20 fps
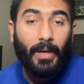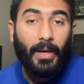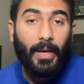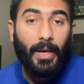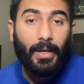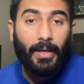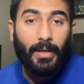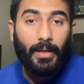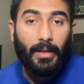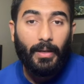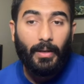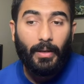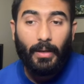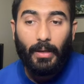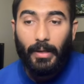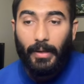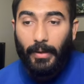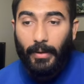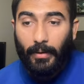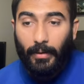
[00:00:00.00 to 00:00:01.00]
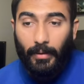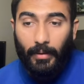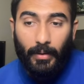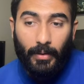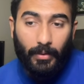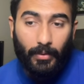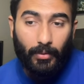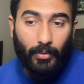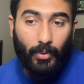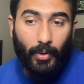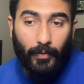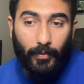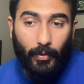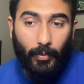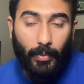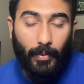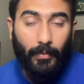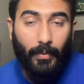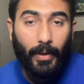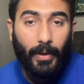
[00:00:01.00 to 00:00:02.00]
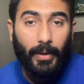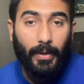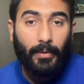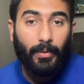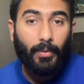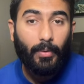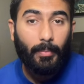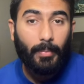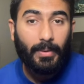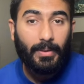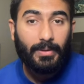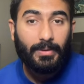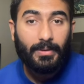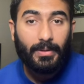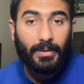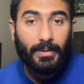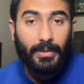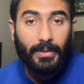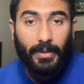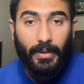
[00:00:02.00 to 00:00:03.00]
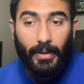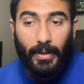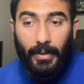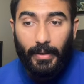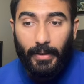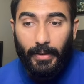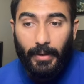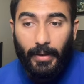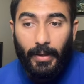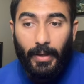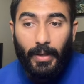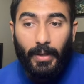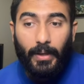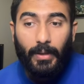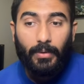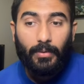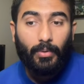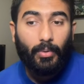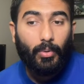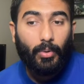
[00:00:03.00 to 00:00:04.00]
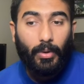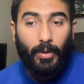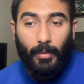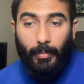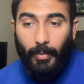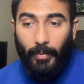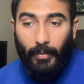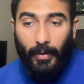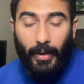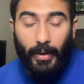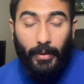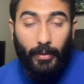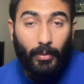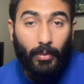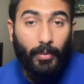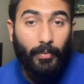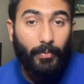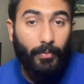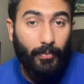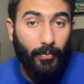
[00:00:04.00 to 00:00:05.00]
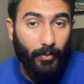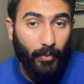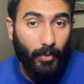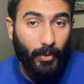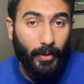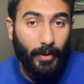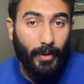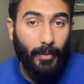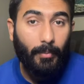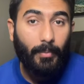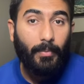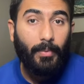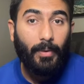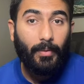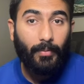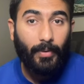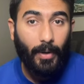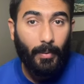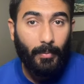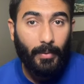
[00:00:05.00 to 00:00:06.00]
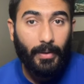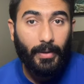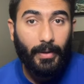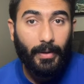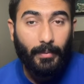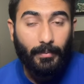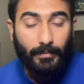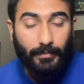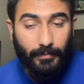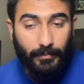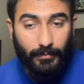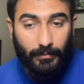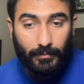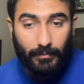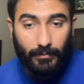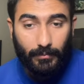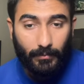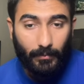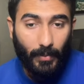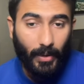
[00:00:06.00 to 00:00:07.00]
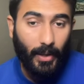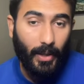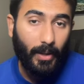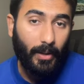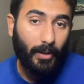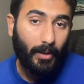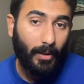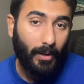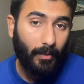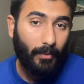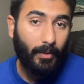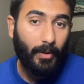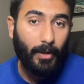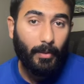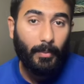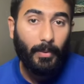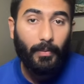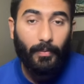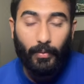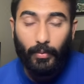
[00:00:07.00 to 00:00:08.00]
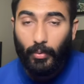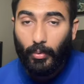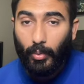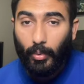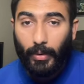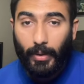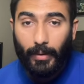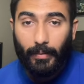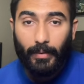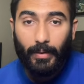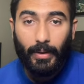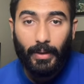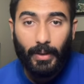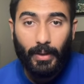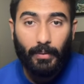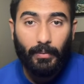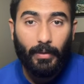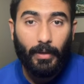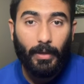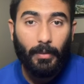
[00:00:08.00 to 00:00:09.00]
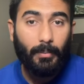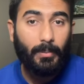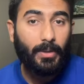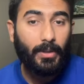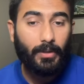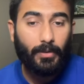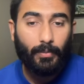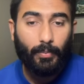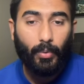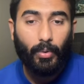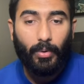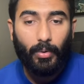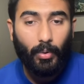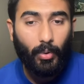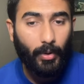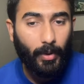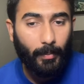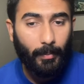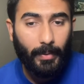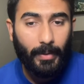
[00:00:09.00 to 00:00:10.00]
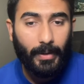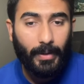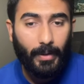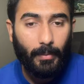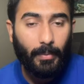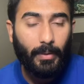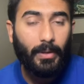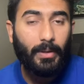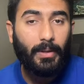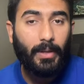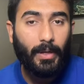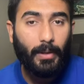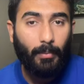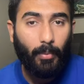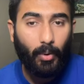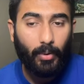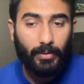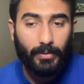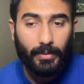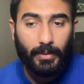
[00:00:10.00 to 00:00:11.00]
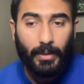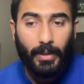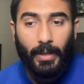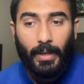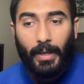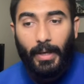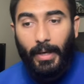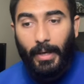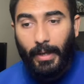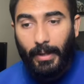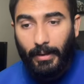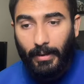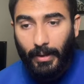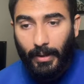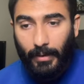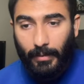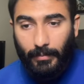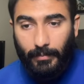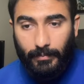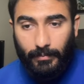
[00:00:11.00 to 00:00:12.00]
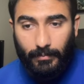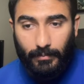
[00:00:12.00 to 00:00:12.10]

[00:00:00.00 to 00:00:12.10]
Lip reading: And later you have to provide your personal detail here. So provide your full name, family name, and given name. If you don't have any given name, just put not applicable in that box. And then,